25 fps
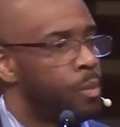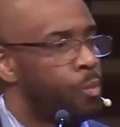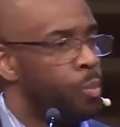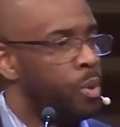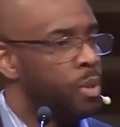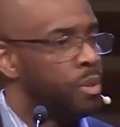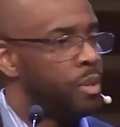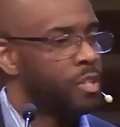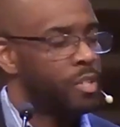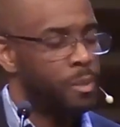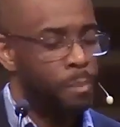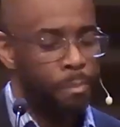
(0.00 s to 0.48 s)

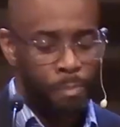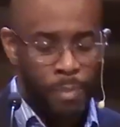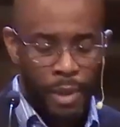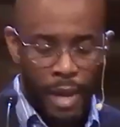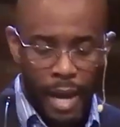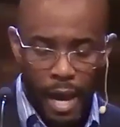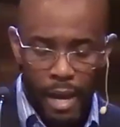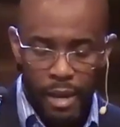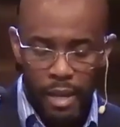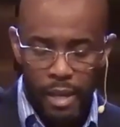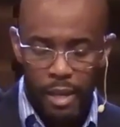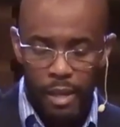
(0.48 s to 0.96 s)
with his
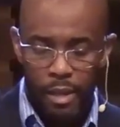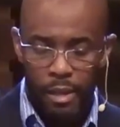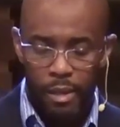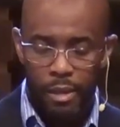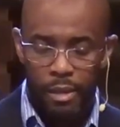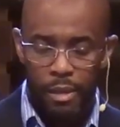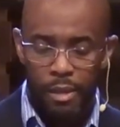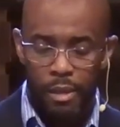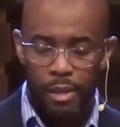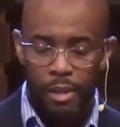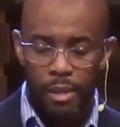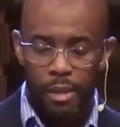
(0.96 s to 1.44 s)
body
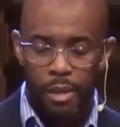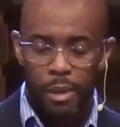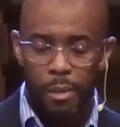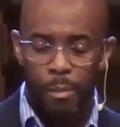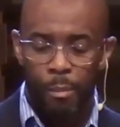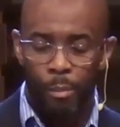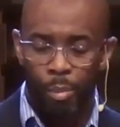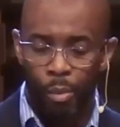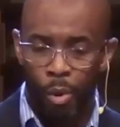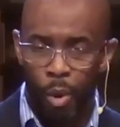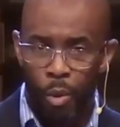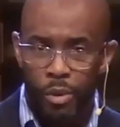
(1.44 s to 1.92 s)

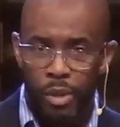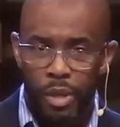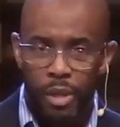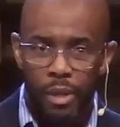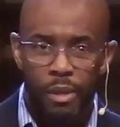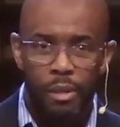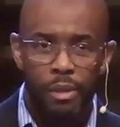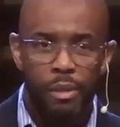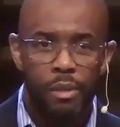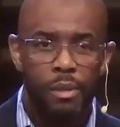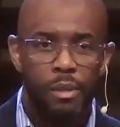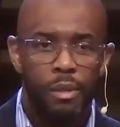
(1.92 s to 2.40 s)

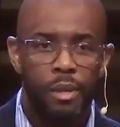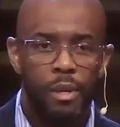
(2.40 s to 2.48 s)
broken,